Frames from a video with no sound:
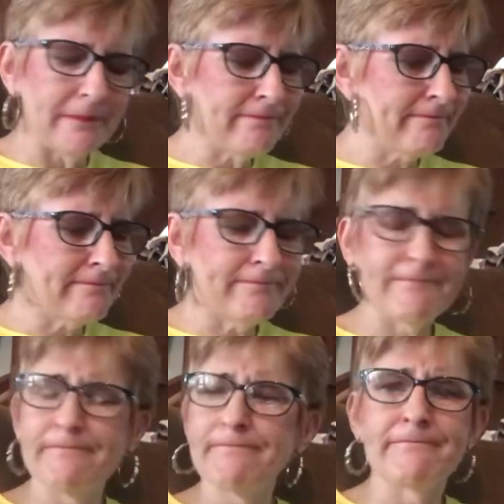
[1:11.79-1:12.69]

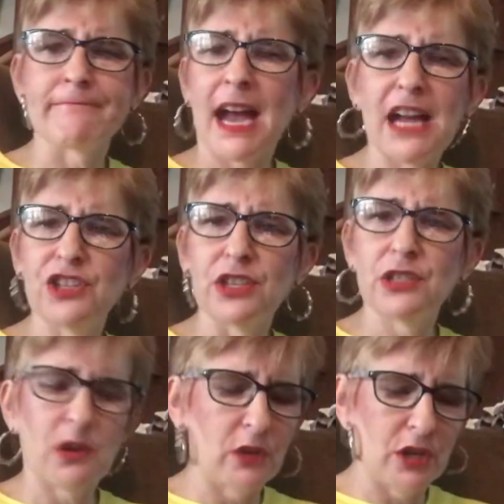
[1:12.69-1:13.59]
Mm-mm-mm, I just
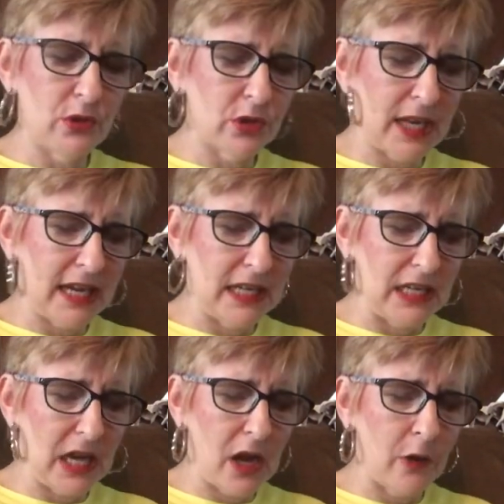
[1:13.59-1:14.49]
don't understand it,
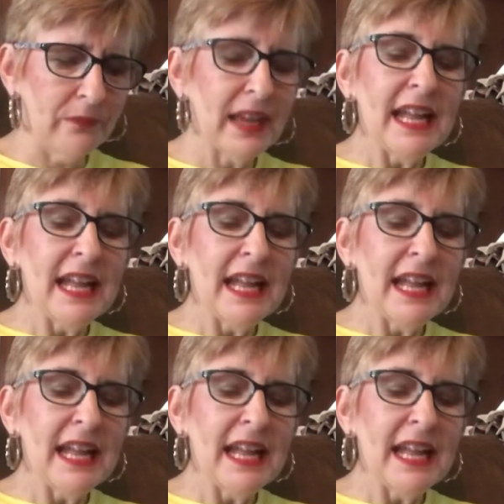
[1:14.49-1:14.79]
y'all.